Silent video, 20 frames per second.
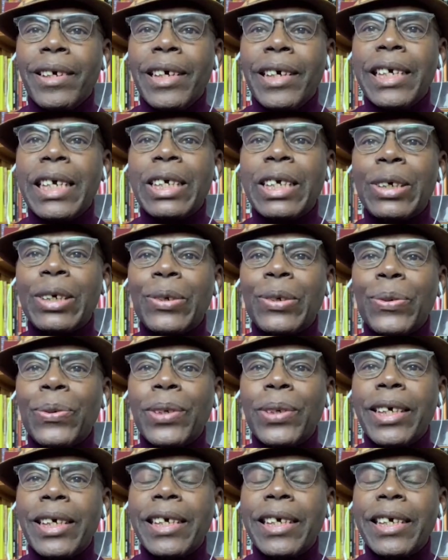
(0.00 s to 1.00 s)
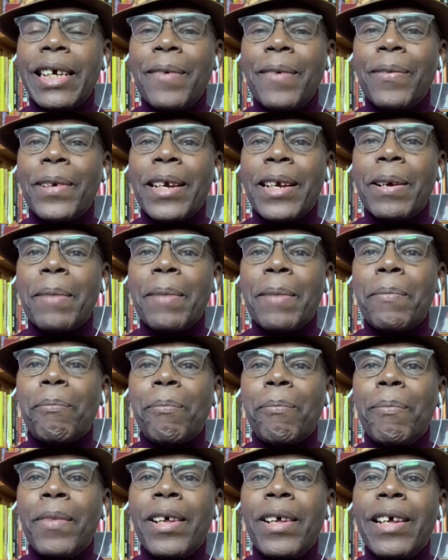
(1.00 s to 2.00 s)
It is true that
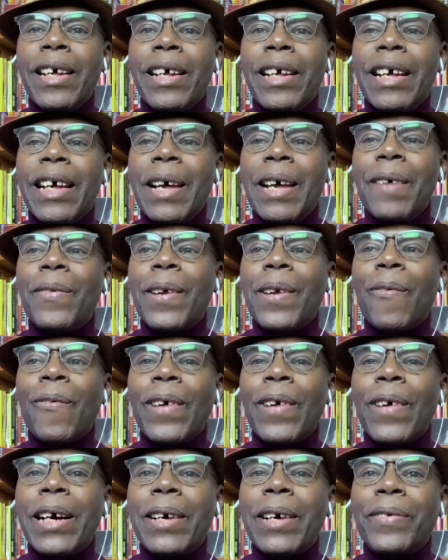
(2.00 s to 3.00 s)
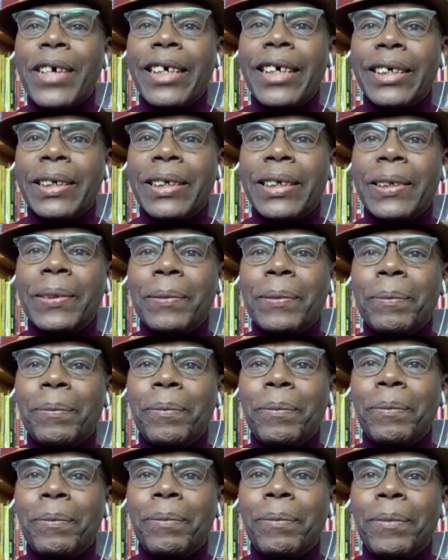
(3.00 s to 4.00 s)
every 5 years,
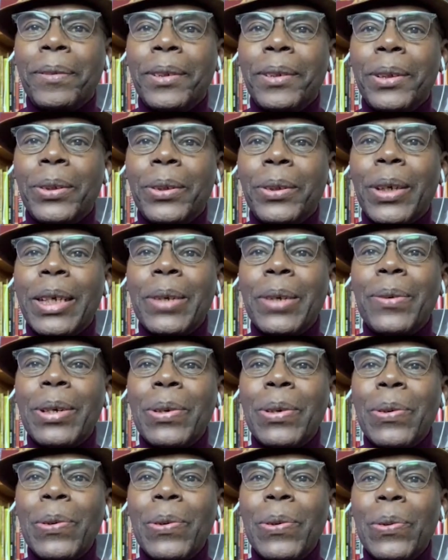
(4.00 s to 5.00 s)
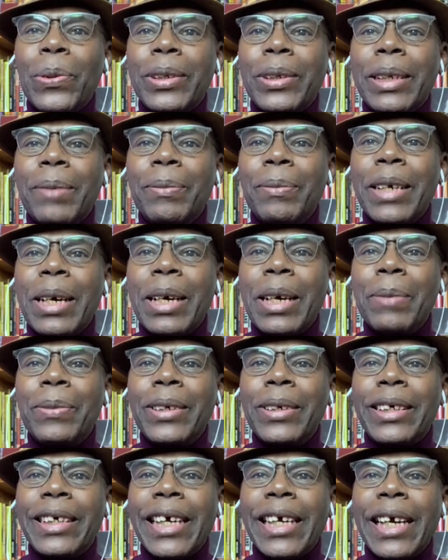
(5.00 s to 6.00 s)
you are the one who
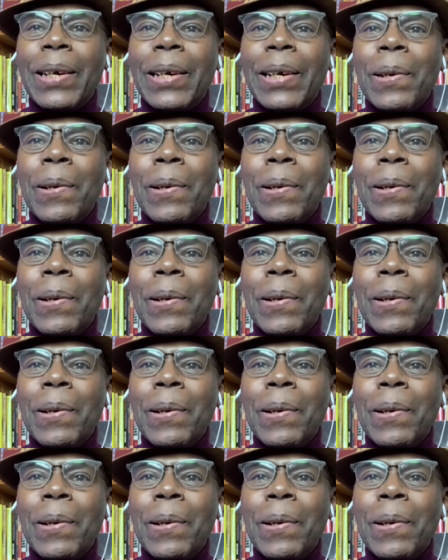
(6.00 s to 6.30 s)
sometimes say